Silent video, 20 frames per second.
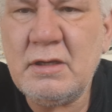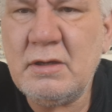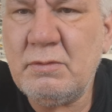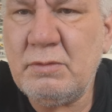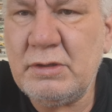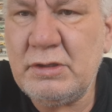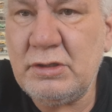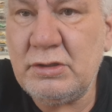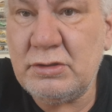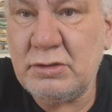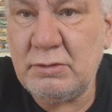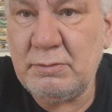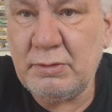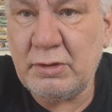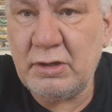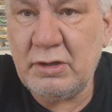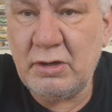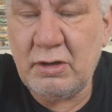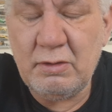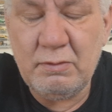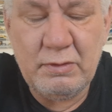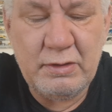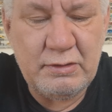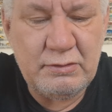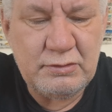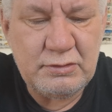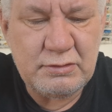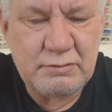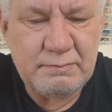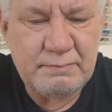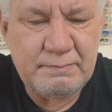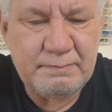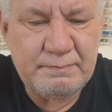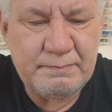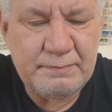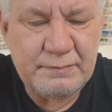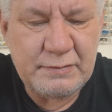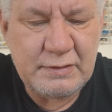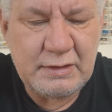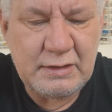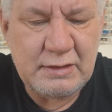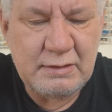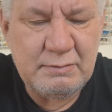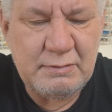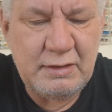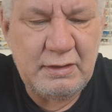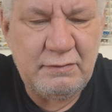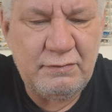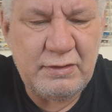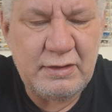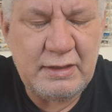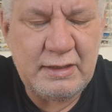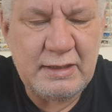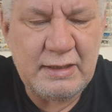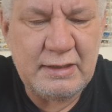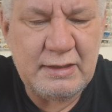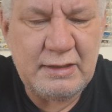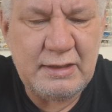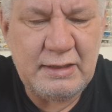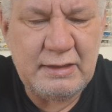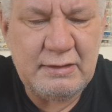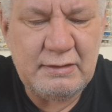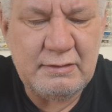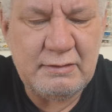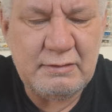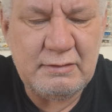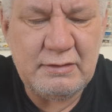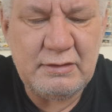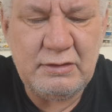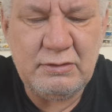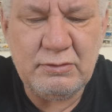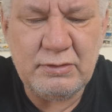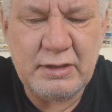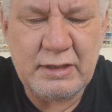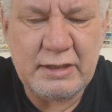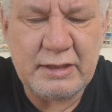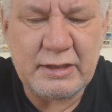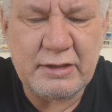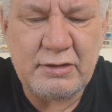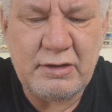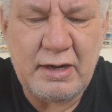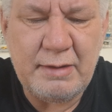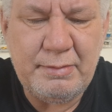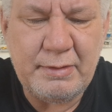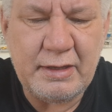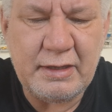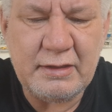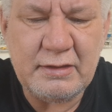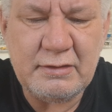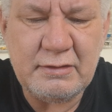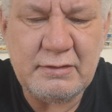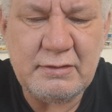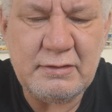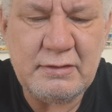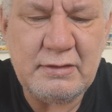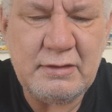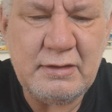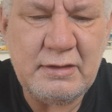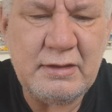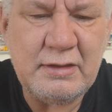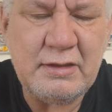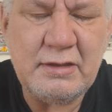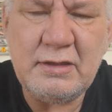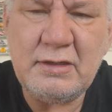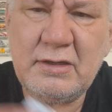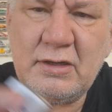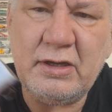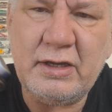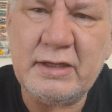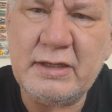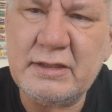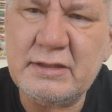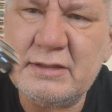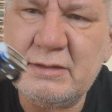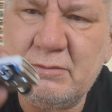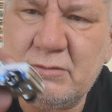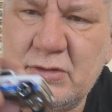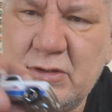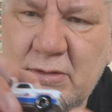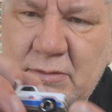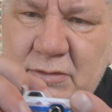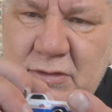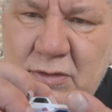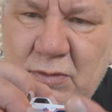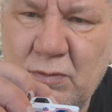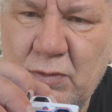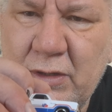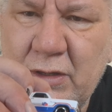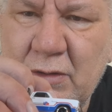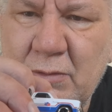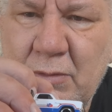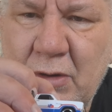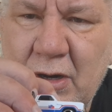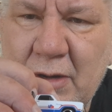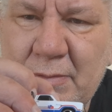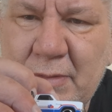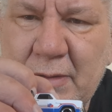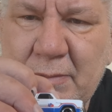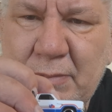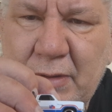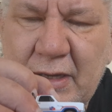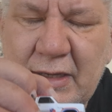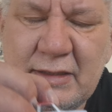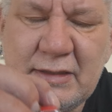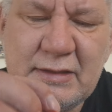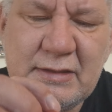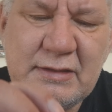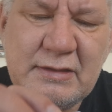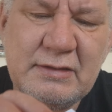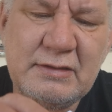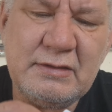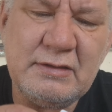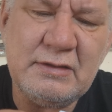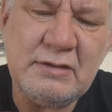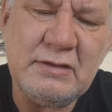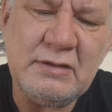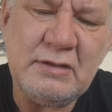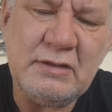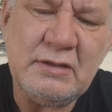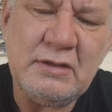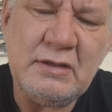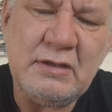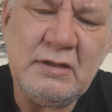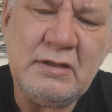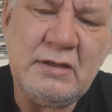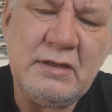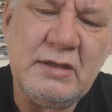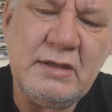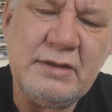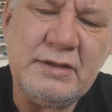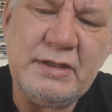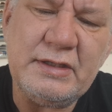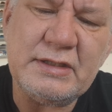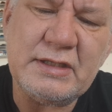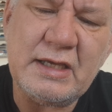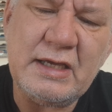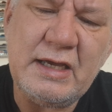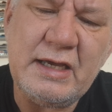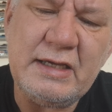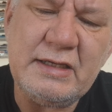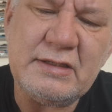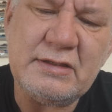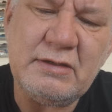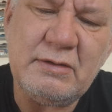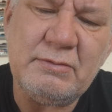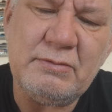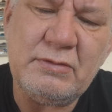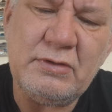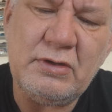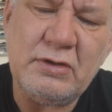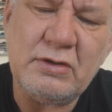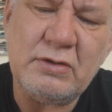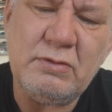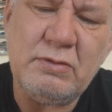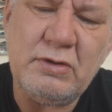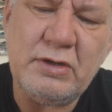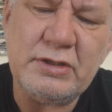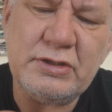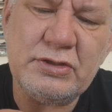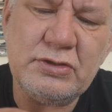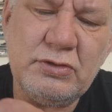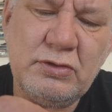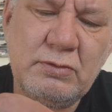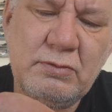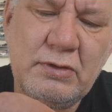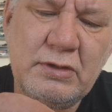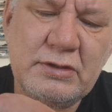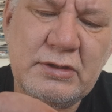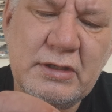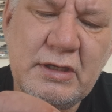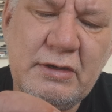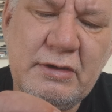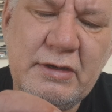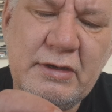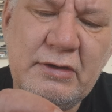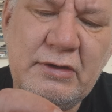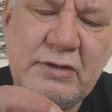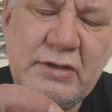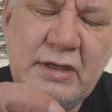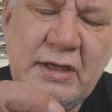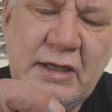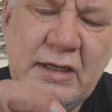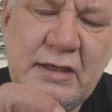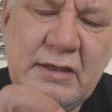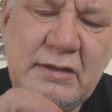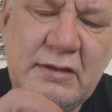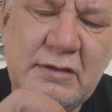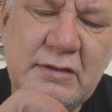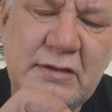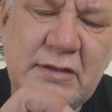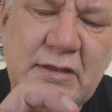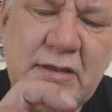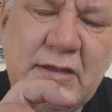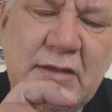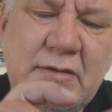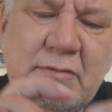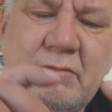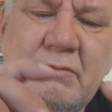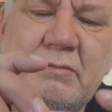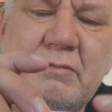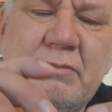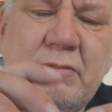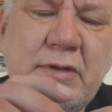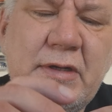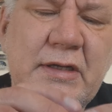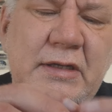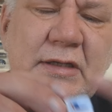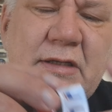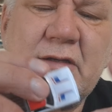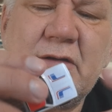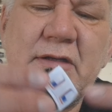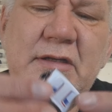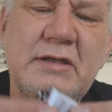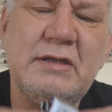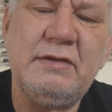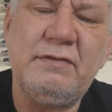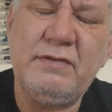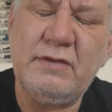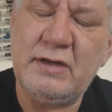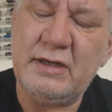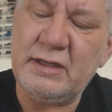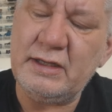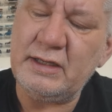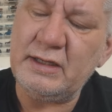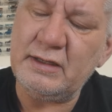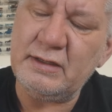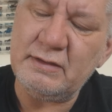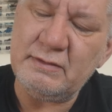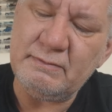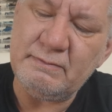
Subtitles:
when you do buy Hot Wheels, every now and then you'll get a crapper. Like sometimes the wheel might be bent. In this case, I'm not quite sure what's going on here, but it definitely